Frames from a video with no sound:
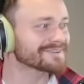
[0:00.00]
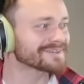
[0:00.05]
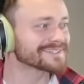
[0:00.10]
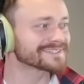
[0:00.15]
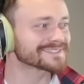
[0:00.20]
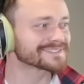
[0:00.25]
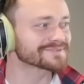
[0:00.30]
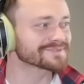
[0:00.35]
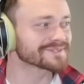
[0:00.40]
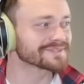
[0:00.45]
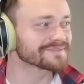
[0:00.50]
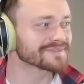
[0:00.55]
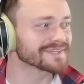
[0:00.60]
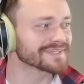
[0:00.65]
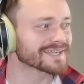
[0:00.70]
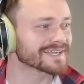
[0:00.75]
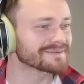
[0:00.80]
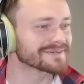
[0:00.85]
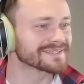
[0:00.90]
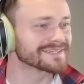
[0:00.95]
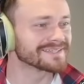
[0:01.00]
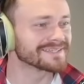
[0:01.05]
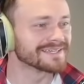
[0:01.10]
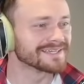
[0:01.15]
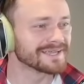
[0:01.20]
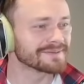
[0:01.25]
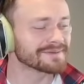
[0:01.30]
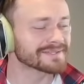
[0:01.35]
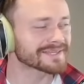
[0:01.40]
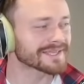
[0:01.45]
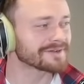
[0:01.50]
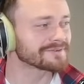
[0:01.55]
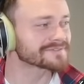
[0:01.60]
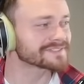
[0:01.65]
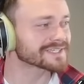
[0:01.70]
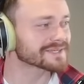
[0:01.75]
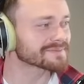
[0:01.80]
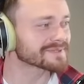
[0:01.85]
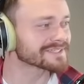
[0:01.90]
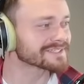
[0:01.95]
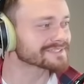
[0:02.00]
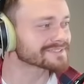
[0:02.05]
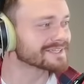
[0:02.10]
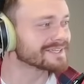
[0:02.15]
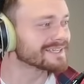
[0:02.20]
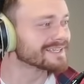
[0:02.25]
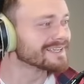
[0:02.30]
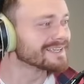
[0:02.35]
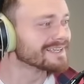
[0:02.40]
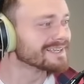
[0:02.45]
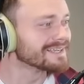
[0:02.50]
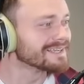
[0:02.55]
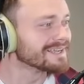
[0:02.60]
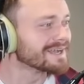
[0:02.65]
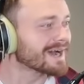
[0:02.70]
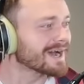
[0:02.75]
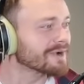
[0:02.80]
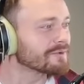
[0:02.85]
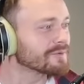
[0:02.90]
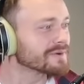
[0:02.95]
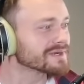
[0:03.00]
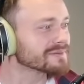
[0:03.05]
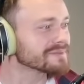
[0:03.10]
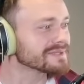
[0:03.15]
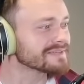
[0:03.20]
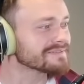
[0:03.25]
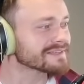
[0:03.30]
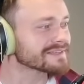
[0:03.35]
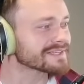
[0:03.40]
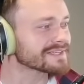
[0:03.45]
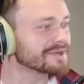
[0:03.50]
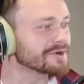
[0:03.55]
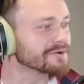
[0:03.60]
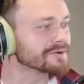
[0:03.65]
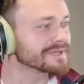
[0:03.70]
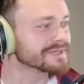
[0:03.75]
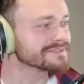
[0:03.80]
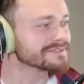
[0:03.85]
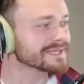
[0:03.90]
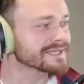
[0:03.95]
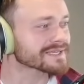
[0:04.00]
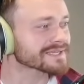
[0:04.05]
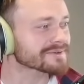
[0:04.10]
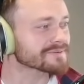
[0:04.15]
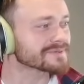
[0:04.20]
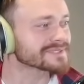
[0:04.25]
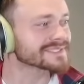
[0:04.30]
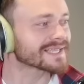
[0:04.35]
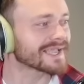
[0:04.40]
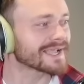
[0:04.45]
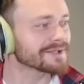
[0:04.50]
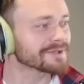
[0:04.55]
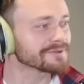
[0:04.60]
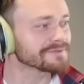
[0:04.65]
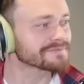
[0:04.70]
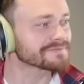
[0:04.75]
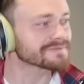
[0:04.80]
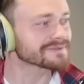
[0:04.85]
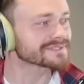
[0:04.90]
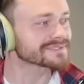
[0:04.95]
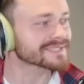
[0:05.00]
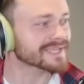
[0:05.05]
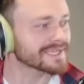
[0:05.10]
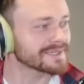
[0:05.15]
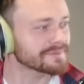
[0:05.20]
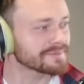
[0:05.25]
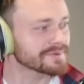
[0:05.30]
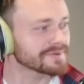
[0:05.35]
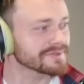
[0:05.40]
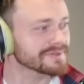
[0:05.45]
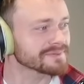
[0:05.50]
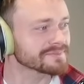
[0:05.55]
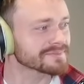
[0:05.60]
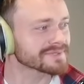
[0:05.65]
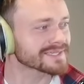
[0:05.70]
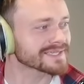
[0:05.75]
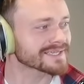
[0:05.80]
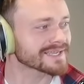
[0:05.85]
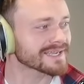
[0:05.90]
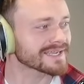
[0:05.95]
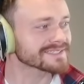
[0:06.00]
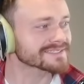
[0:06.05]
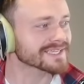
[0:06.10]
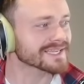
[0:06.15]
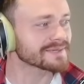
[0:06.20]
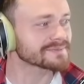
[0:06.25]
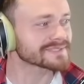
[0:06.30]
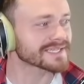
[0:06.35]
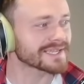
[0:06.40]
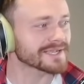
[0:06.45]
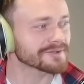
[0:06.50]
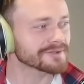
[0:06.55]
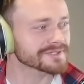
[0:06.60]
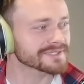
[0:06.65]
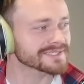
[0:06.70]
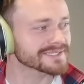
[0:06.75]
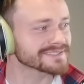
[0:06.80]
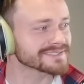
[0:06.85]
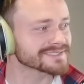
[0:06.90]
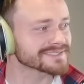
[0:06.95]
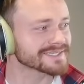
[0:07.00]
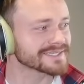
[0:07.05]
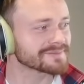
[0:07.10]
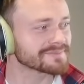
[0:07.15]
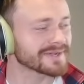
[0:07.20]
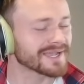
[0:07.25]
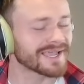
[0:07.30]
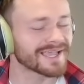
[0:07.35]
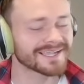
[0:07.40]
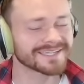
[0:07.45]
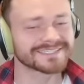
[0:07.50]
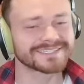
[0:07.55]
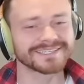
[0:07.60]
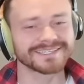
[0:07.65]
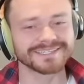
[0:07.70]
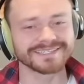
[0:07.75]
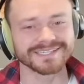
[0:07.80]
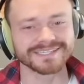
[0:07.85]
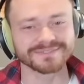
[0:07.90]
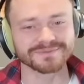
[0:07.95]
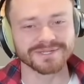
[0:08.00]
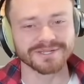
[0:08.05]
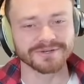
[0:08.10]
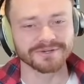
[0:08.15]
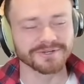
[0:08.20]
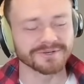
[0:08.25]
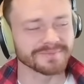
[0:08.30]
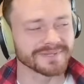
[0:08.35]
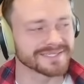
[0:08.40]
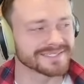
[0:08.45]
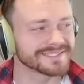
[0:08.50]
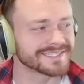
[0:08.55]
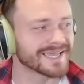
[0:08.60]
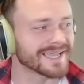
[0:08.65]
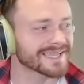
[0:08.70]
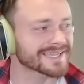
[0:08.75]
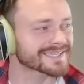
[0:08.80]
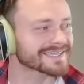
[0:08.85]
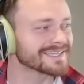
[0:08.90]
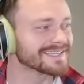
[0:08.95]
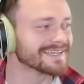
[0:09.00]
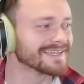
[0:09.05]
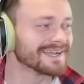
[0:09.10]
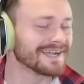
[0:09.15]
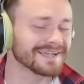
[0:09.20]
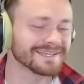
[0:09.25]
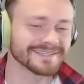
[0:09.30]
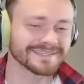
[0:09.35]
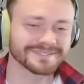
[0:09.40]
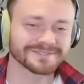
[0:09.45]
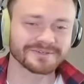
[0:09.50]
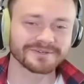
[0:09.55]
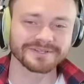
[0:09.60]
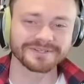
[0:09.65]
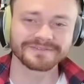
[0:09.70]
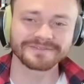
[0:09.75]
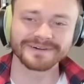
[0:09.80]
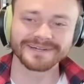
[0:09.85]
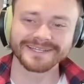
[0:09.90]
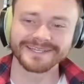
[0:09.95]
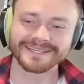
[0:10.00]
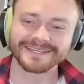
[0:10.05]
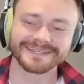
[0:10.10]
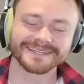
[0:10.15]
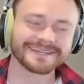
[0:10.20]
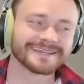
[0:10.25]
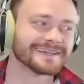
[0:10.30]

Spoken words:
Wait, this is a really funny comment about the elf deck players. I want to believe that the Oko deck was elf typal, but the guy typed elk instead by accident, and that's why Oko made the deck. I think that's really funny.